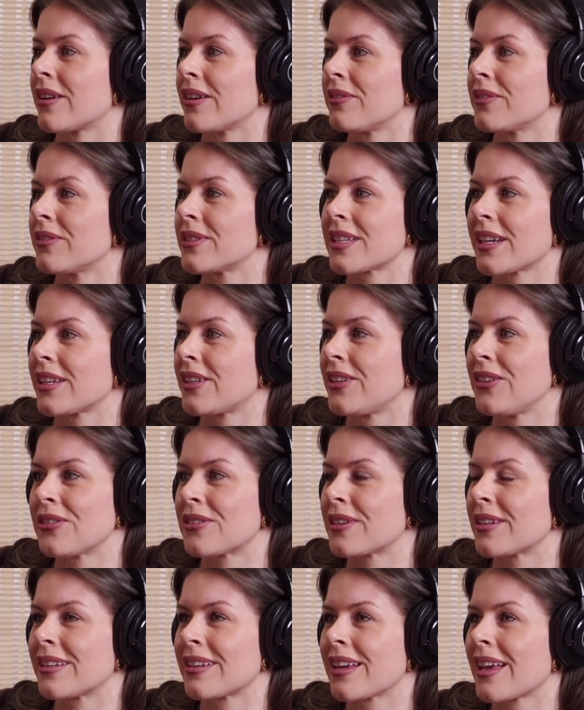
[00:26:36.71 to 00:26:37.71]
It was like you
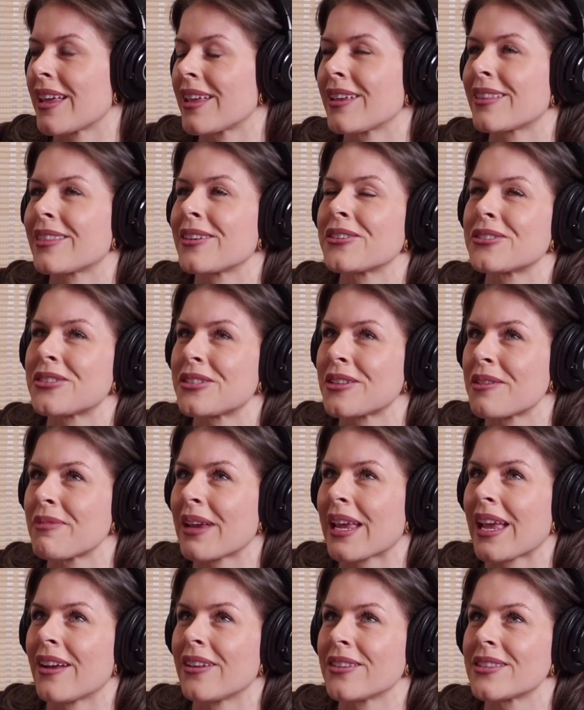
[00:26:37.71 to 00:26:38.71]
could like there's some
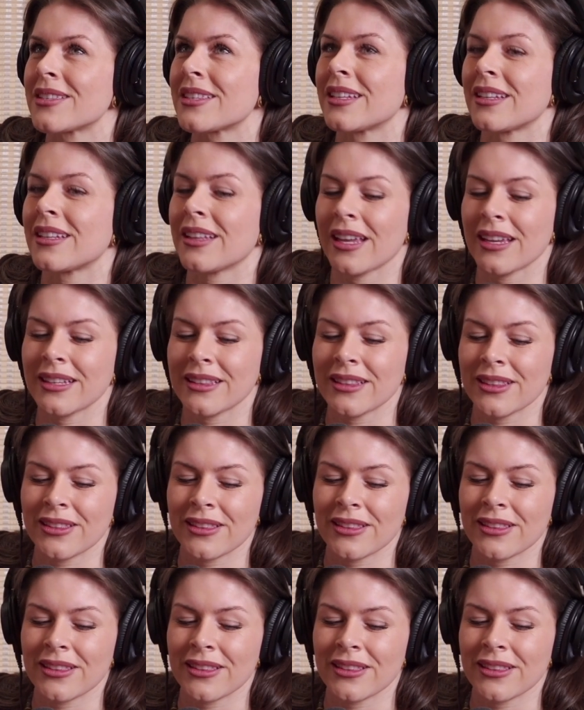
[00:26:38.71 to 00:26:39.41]
accounts that like.